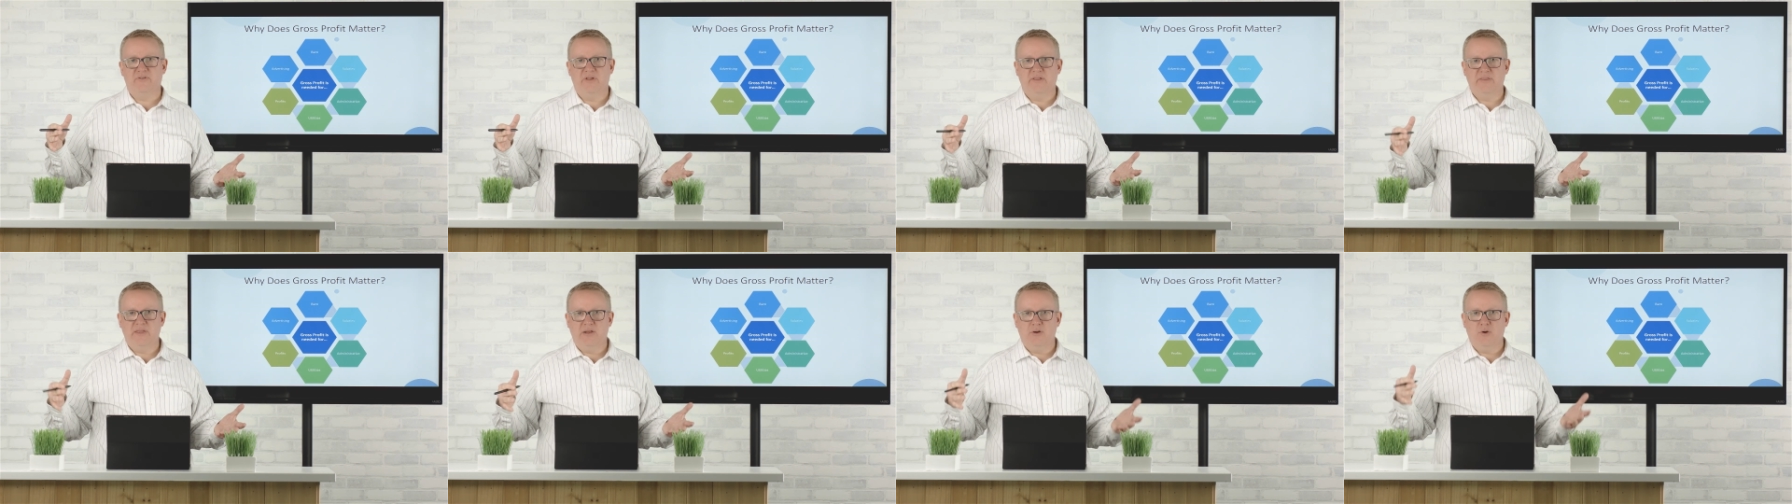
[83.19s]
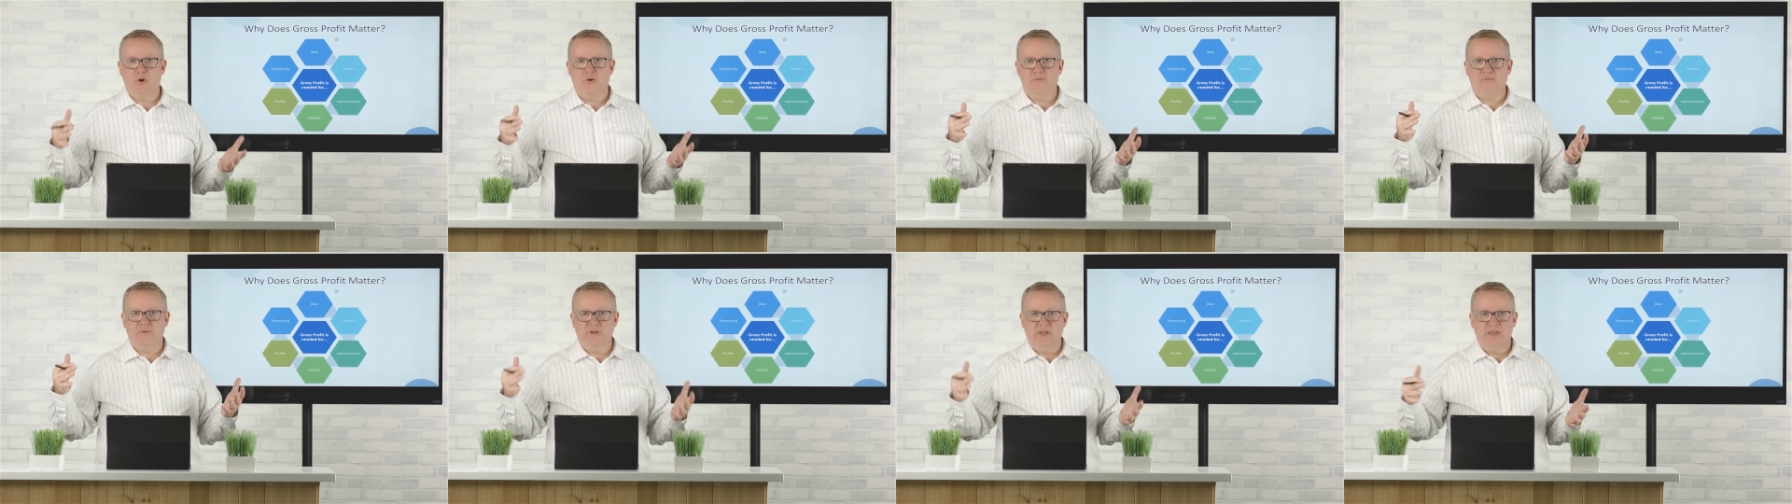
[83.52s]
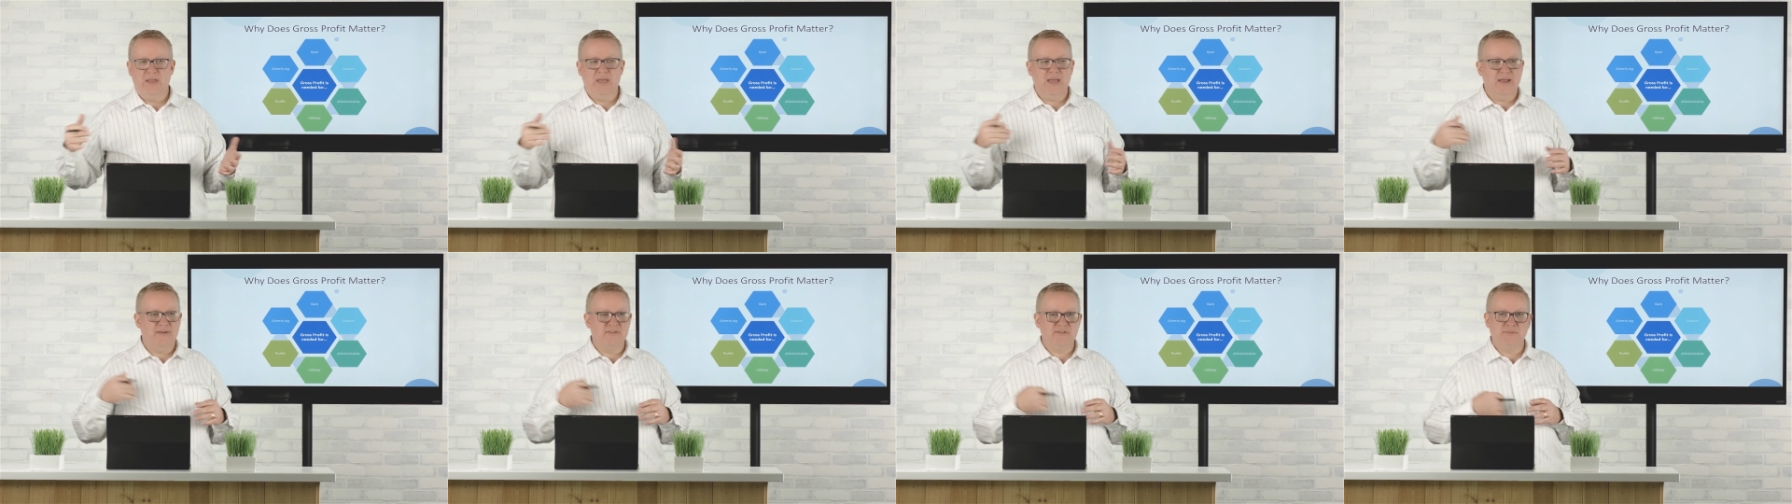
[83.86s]
and then
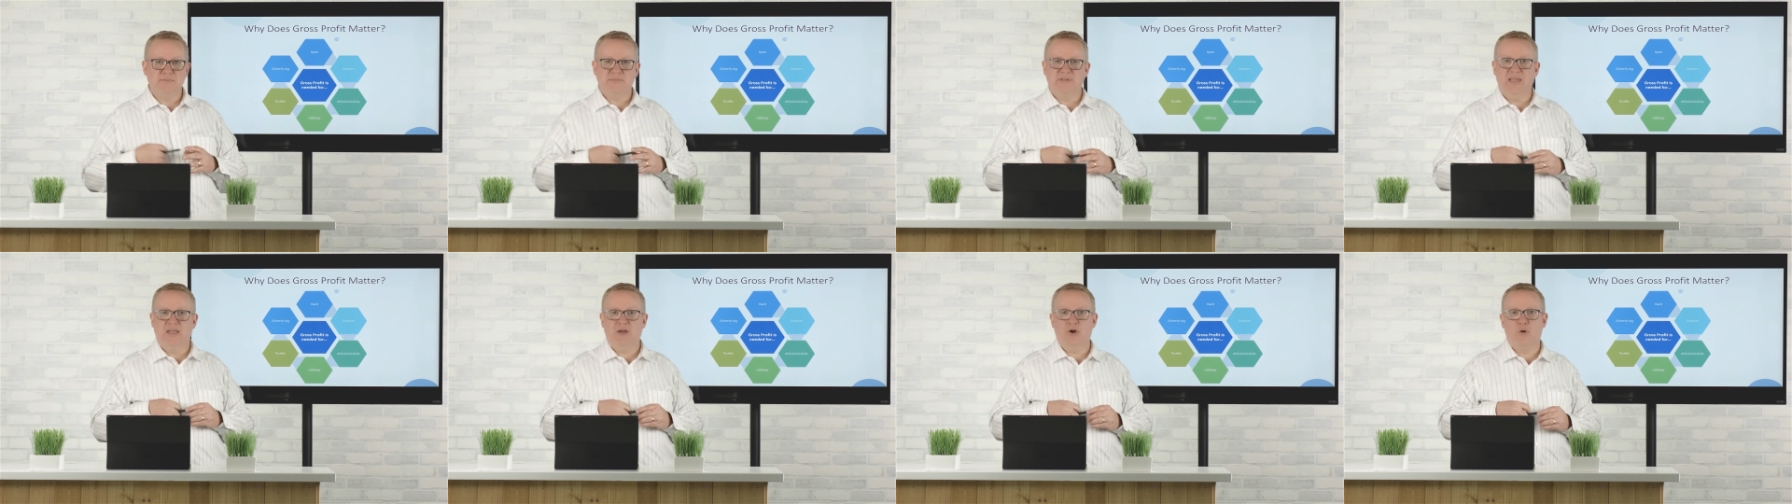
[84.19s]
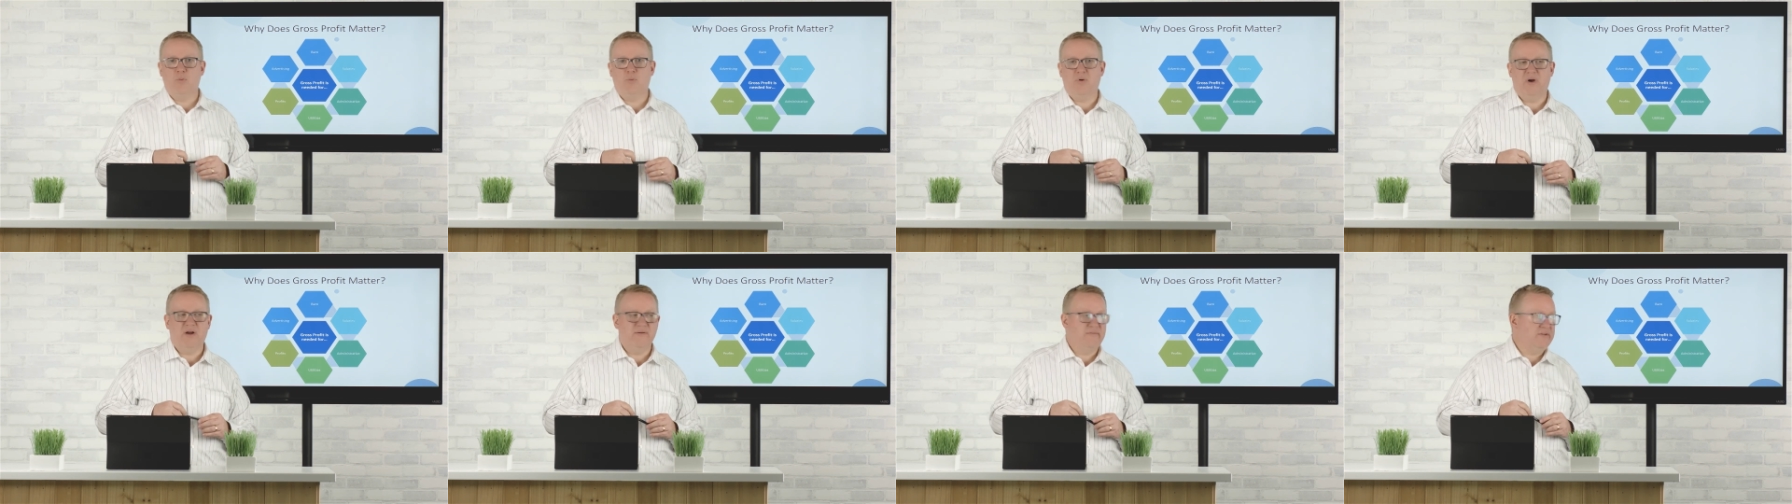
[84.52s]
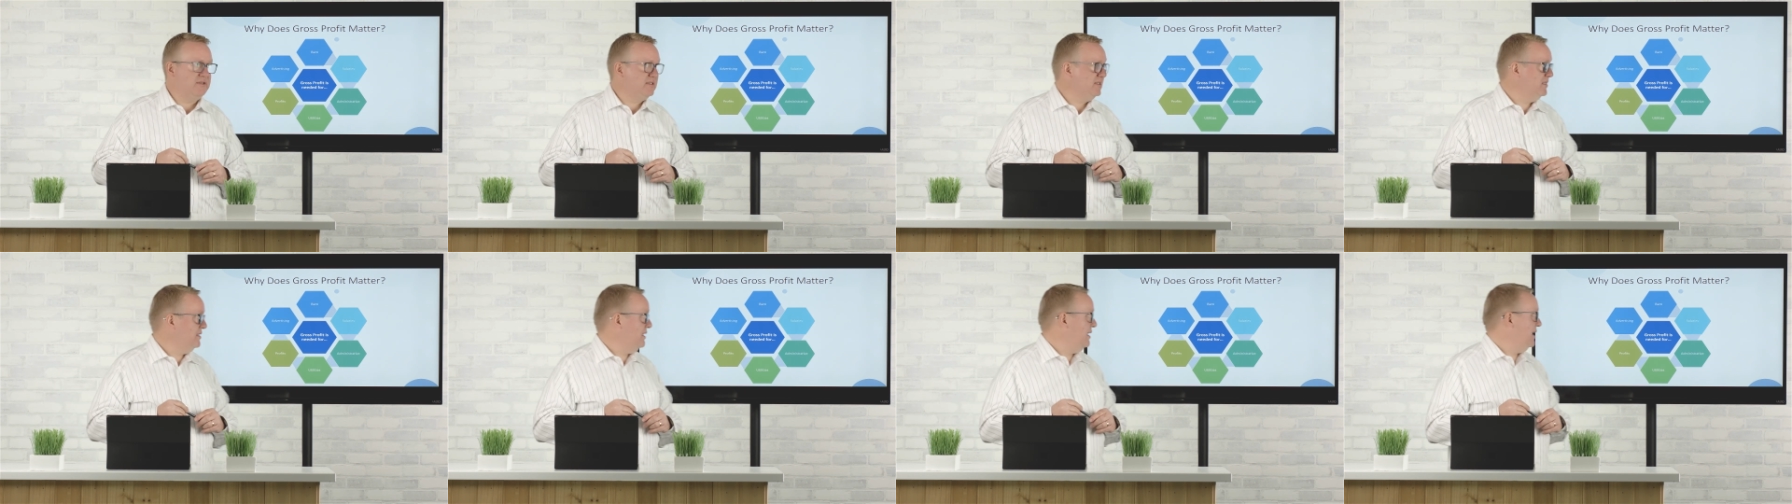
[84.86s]
hopefully have some take-home
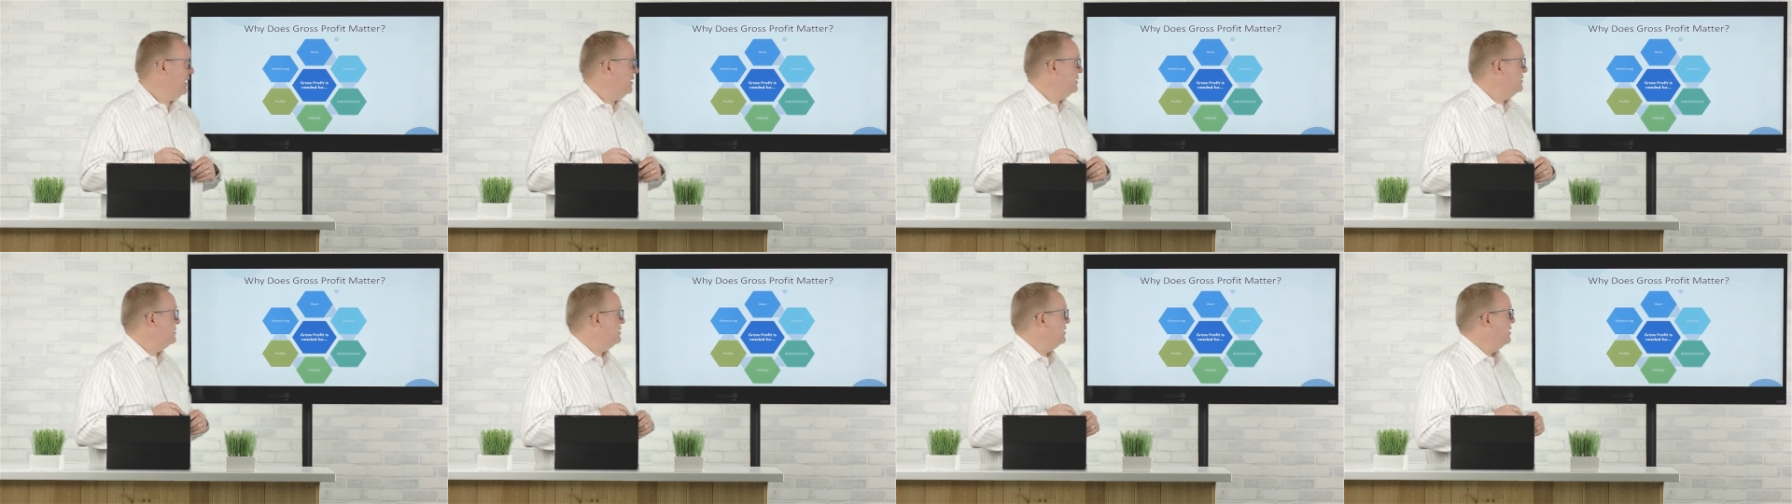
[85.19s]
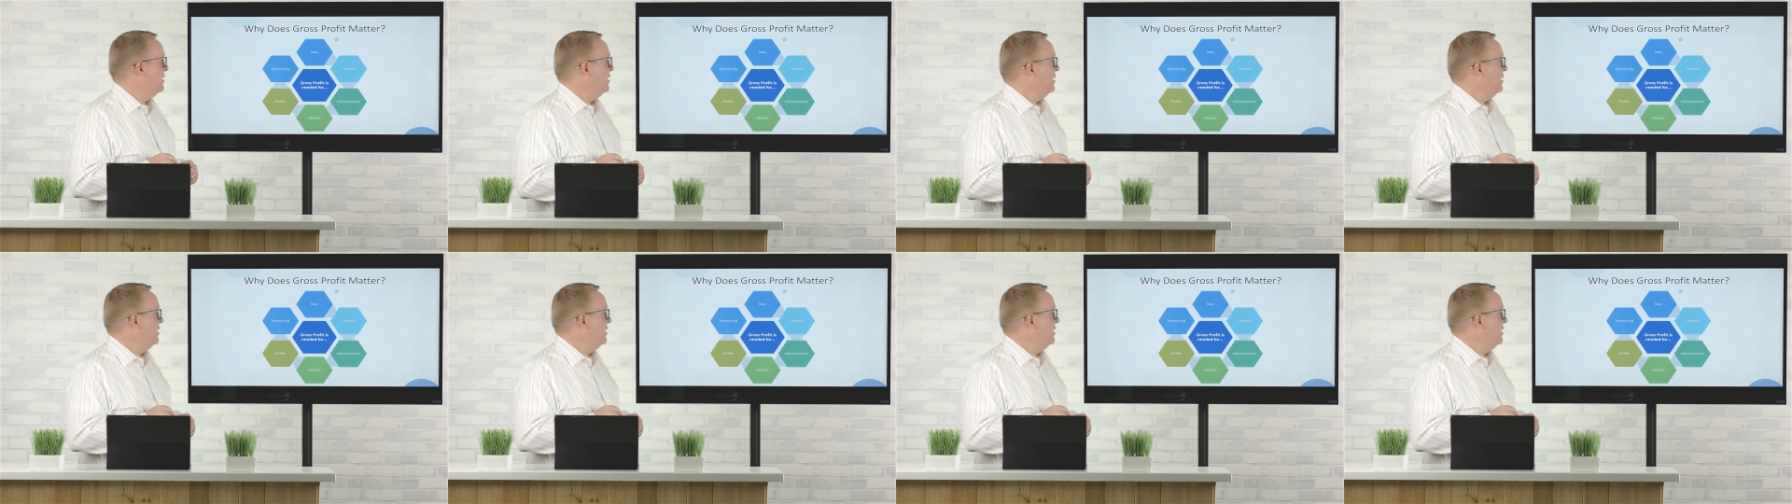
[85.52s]
profits in the end.